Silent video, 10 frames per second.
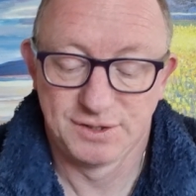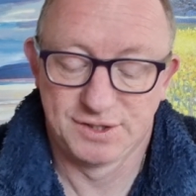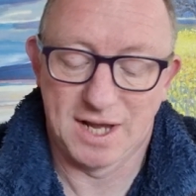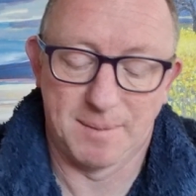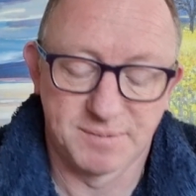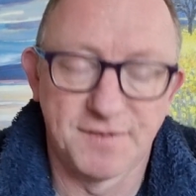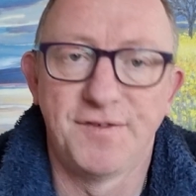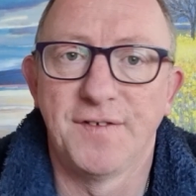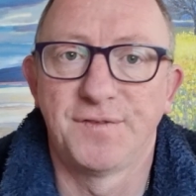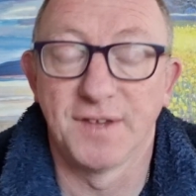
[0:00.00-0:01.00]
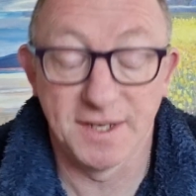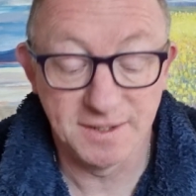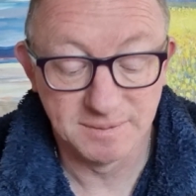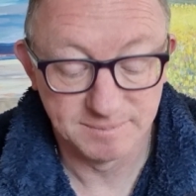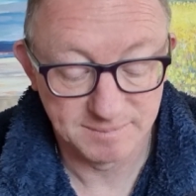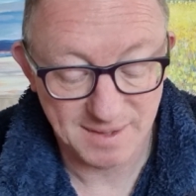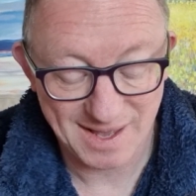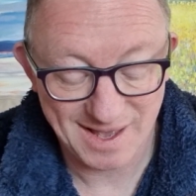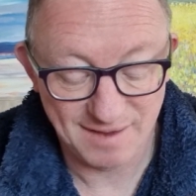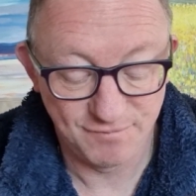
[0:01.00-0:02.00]
chapter 15
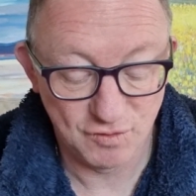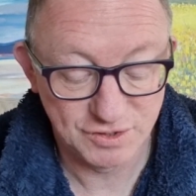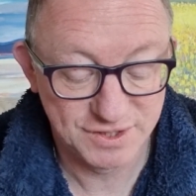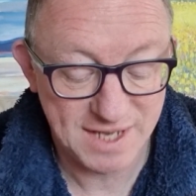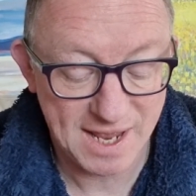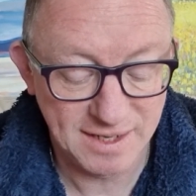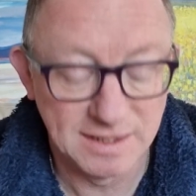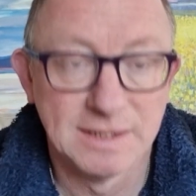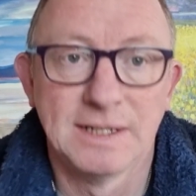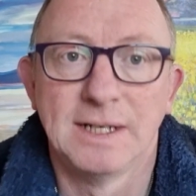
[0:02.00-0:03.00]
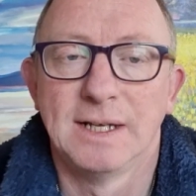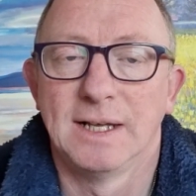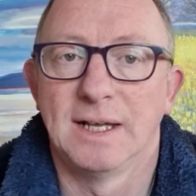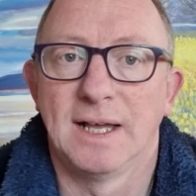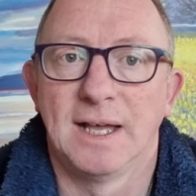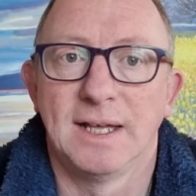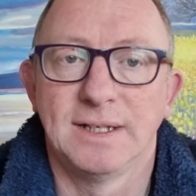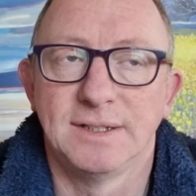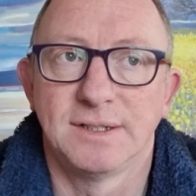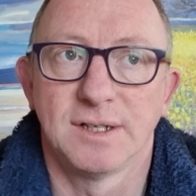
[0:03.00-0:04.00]
and verse 10.
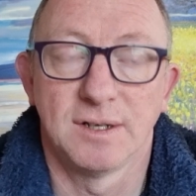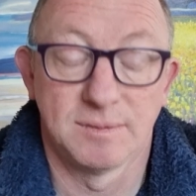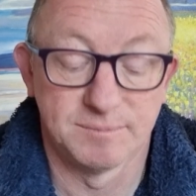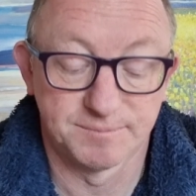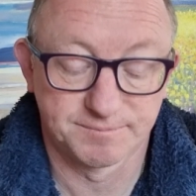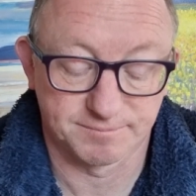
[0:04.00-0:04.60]
And